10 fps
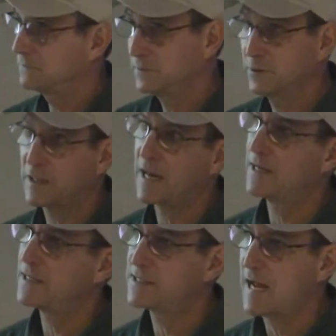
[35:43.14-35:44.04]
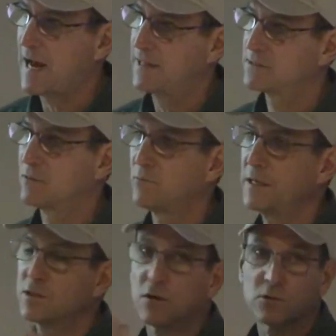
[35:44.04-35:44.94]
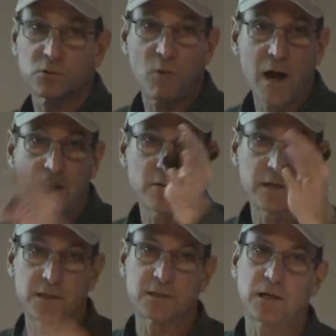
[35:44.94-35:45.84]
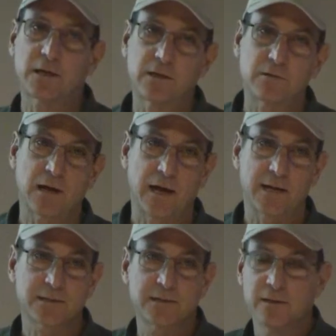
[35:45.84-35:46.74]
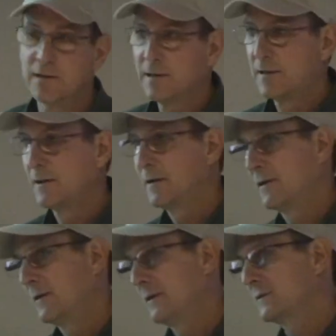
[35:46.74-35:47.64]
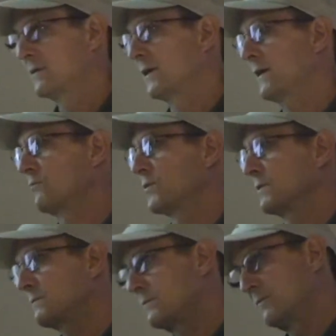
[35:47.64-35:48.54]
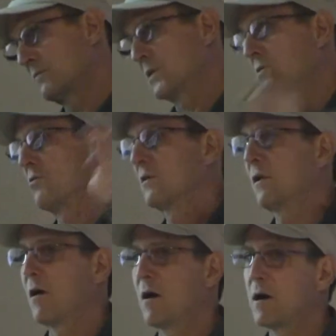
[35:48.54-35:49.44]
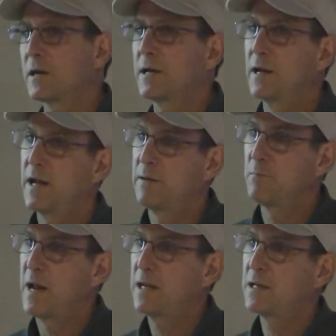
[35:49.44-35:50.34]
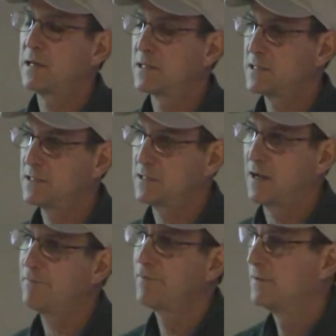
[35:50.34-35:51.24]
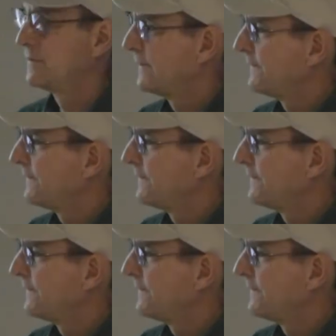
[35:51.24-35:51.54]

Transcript: you got to decide. So we chose winery just like you guys. So then we're, we're going along and, and making this stuff